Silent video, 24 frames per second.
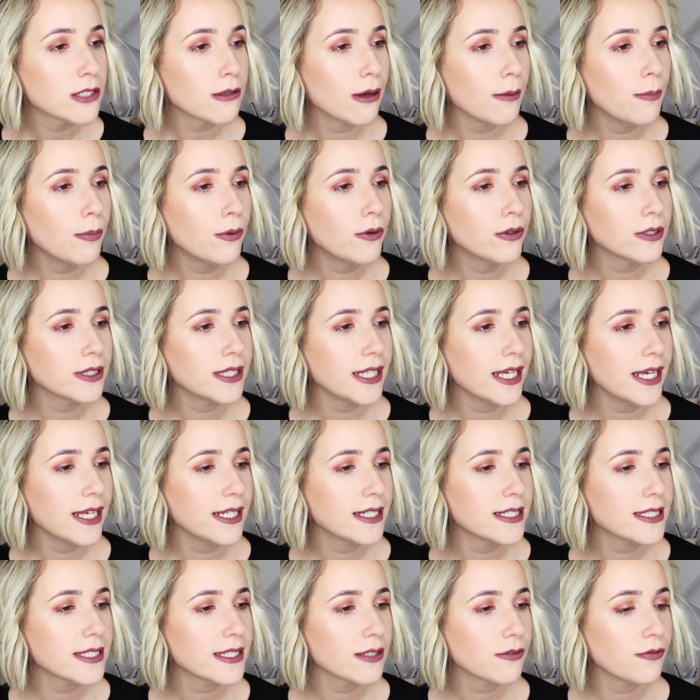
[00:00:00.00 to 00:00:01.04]
So I bought
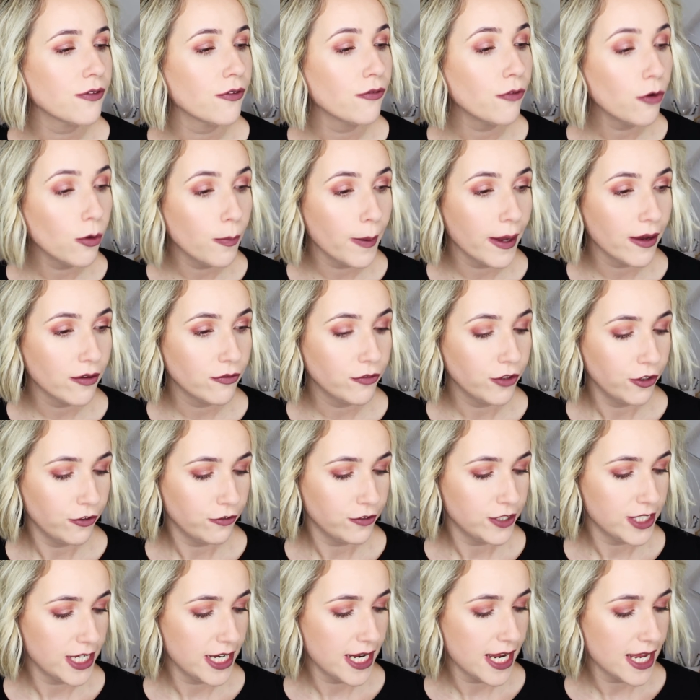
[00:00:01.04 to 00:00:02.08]
this for
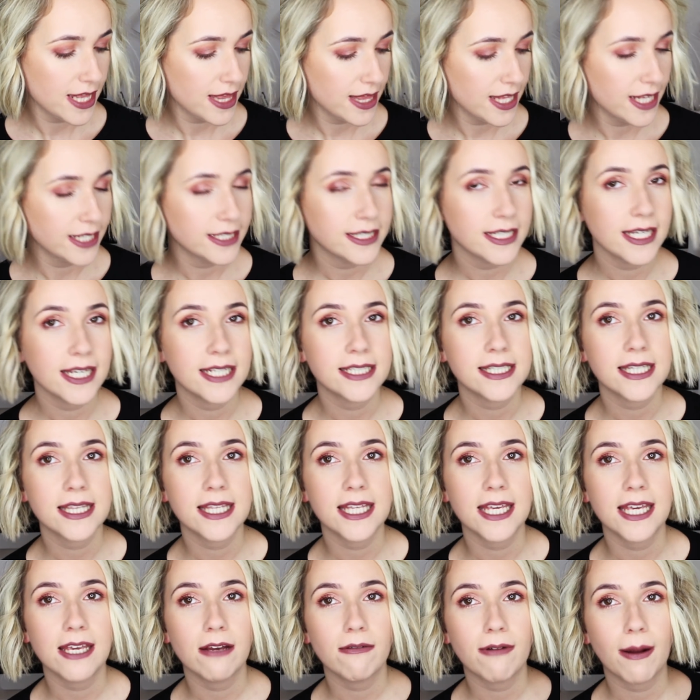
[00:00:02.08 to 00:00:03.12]
£4.50, and this is
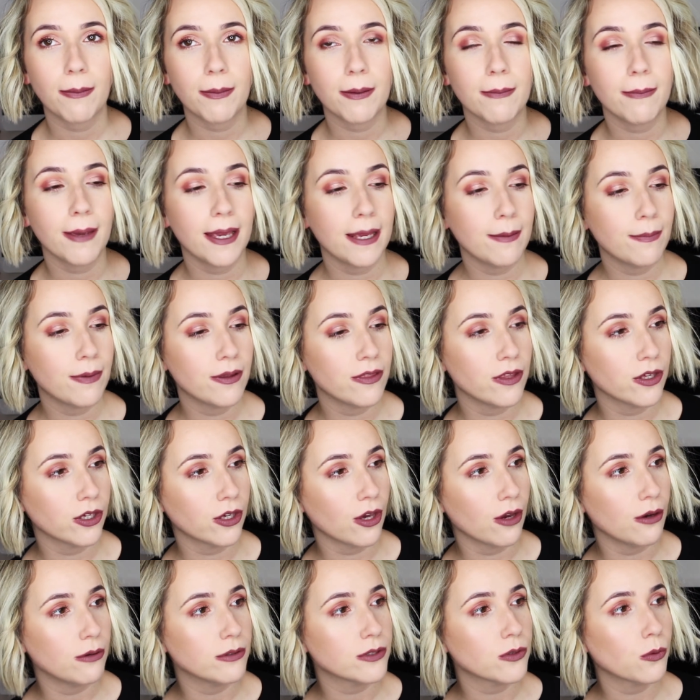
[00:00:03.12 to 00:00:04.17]
the wrapping paper
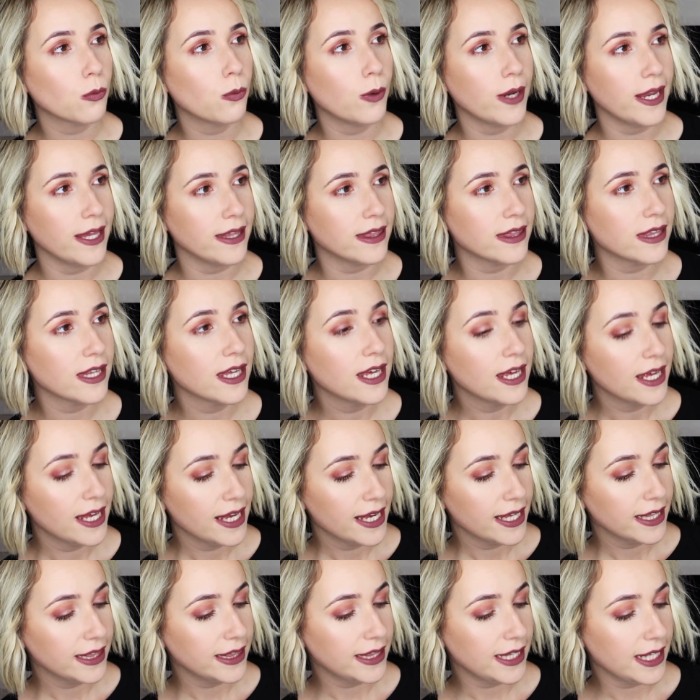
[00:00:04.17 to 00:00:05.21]
that goes with
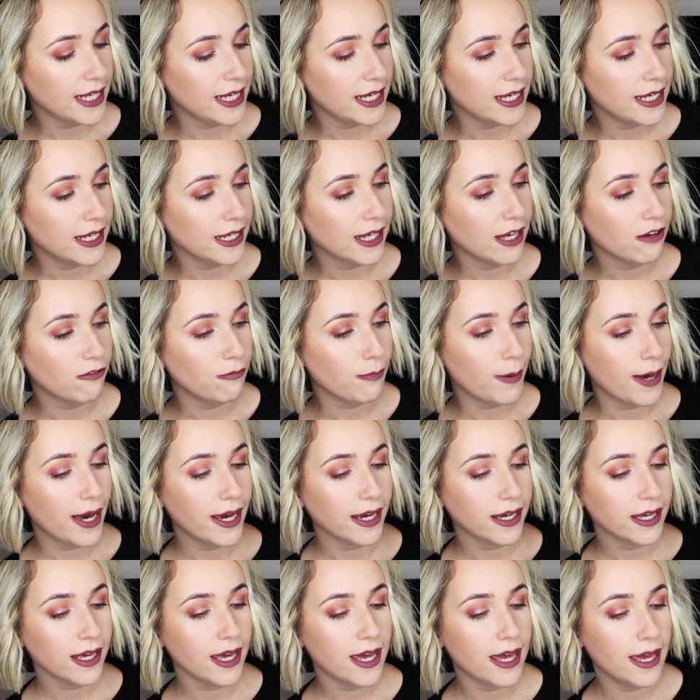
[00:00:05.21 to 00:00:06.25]
the gift
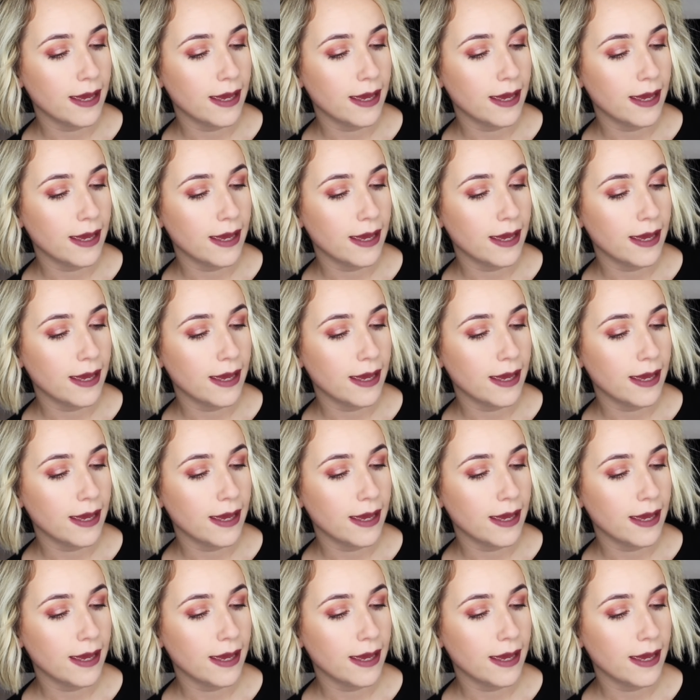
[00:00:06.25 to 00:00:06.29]
bag.